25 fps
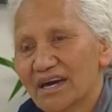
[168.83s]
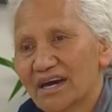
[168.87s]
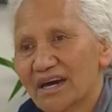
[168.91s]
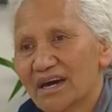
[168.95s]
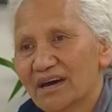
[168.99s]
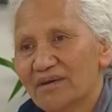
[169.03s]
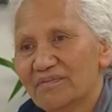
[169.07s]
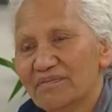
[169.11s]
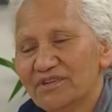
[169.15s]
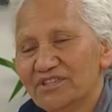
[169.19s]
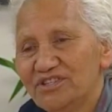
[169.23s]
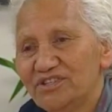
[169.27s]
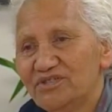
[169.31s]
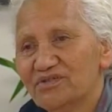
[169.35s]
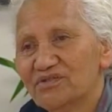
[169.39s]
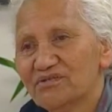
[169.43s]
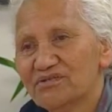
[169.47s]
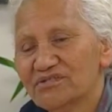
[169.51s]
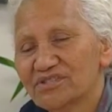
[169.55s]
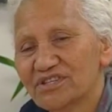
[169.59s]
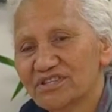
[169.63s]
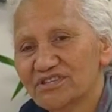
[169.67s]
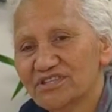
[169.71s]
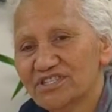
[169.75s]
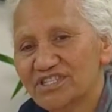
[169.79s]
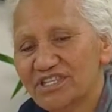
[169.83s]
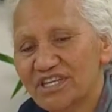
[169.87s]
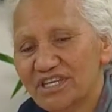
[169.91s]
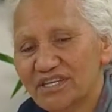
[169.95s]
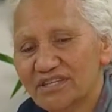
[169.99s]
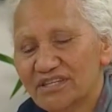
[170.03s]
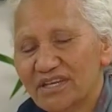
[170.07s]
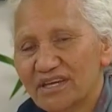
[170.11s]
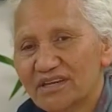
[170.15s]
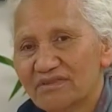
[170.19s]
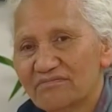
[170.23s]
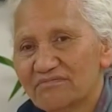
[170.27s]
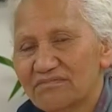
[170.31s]
Uh, but you also
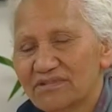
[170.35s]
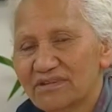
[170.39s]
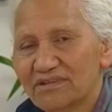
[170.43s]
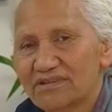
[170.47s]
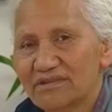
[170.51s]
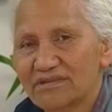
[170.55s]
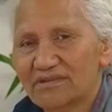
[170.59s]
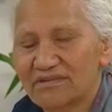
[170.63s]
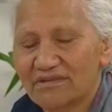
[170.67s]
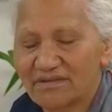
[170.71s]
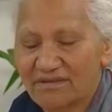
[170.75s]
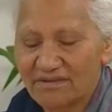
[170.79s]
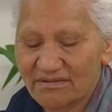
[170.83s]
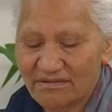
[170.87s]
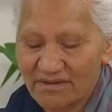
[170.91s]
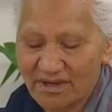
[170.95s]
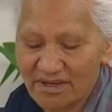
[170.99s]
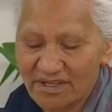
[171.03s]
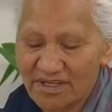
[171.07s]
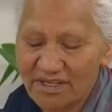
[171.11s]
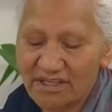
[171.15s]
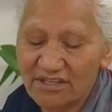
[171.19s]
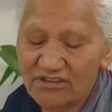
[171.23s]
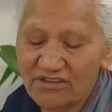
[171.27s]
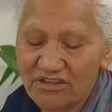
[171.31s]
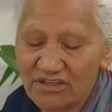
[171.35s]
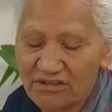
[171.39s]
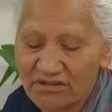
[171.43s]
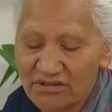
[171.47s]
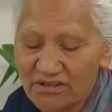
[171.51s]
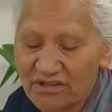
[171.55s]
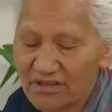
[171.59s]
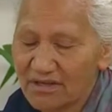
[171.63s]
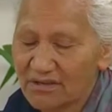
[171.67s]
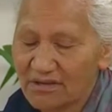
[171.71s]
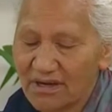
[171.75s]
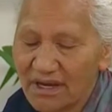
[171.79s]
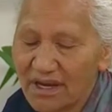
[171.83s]
shared that with I didn't
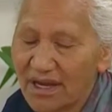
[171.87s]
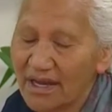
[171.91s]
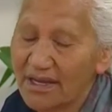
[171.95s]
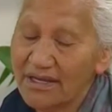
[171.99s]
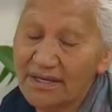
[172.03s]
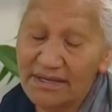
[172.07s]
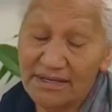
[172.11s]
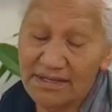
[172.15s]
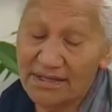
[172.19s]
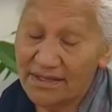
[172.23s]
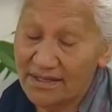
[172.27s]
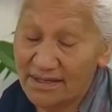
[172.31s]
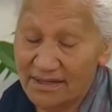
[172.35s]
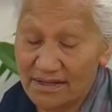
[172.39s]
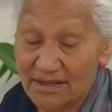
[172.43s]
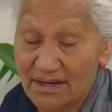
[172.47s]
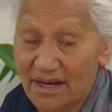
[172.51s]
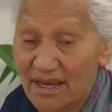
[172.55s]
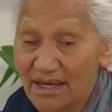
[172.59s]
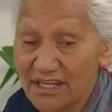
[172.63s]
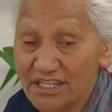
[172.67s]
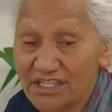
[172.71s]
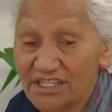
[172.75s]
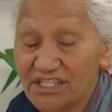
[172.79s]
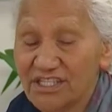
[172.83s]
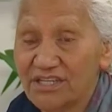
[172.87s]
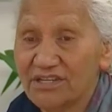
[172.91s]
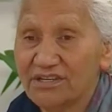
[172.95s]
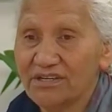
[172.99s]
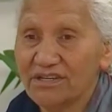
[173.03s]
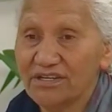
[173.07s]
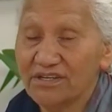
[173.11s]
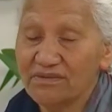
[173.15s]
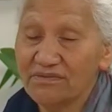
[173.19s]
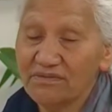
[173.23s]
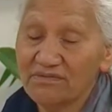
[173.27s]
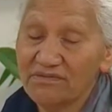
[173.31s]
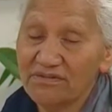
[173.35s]
I didn't like
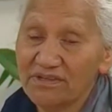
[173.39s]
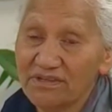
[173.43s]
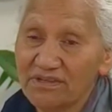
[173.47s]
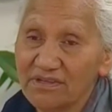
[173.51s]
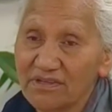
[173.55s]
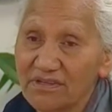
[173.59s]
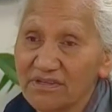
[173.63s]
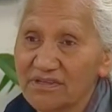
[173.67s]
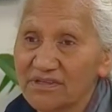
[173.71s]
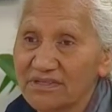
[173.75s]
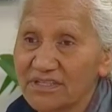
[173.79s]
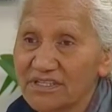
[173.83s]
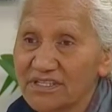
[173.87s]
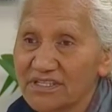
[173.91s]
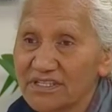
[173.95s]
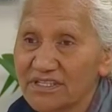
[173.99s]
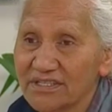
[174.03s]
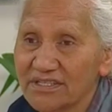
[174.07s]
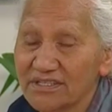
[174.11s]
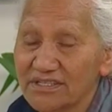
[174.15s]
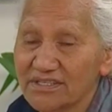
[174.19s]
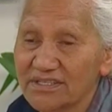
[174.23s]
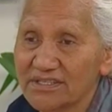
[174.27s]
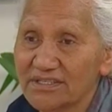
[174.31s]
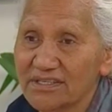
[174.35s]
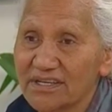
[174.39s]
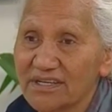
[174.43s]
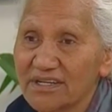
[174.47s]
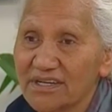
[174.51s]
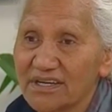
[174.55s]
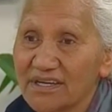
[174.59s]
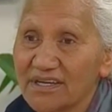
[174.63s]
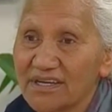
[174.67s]
sharing with clinicians,